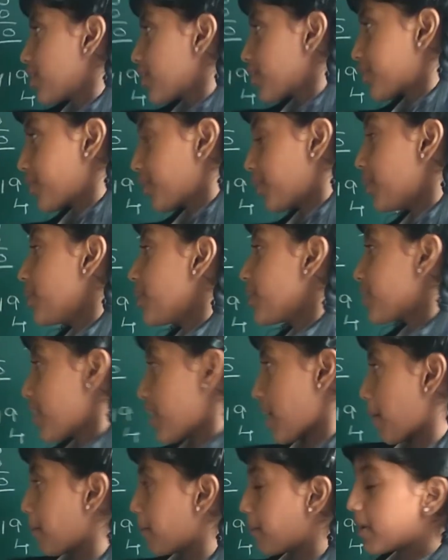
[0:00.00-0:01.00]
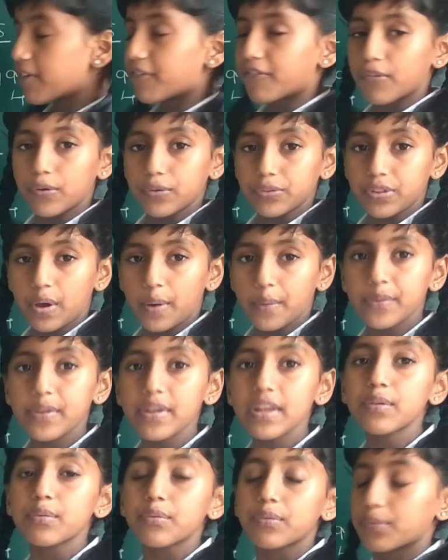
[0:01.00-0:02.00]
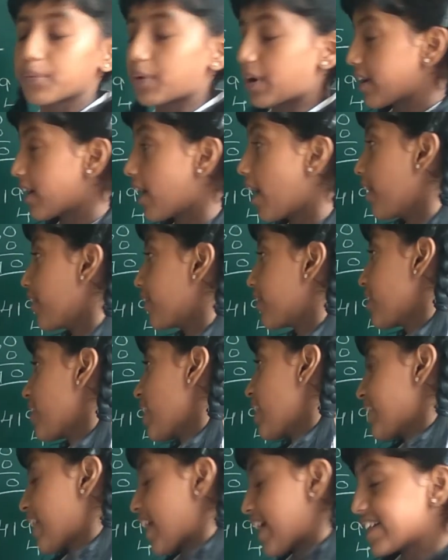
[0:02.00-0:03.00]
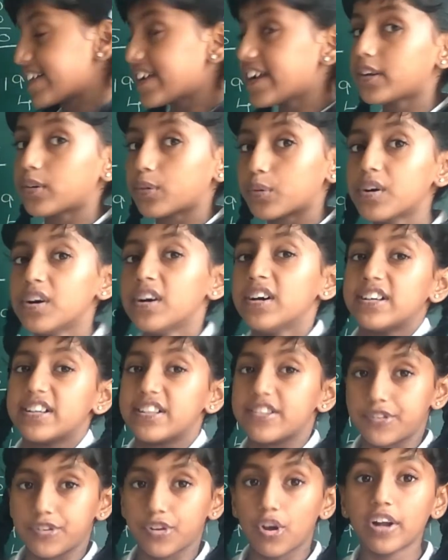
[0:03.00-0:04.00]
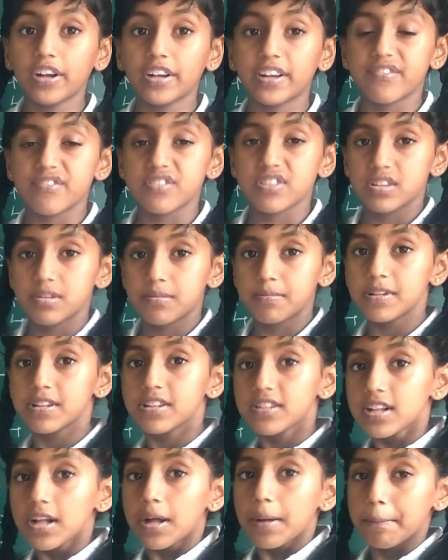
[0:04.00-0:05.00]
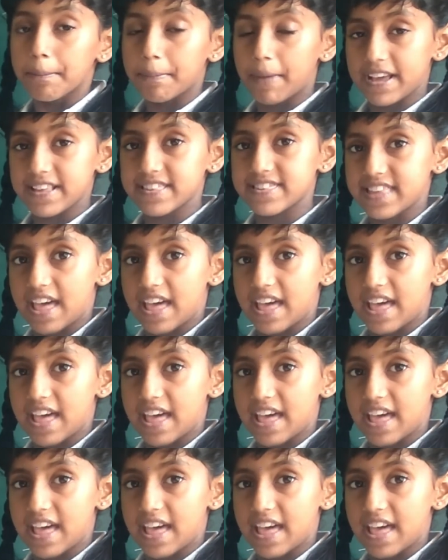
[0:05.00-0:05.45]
So the number 4192 is not divisible by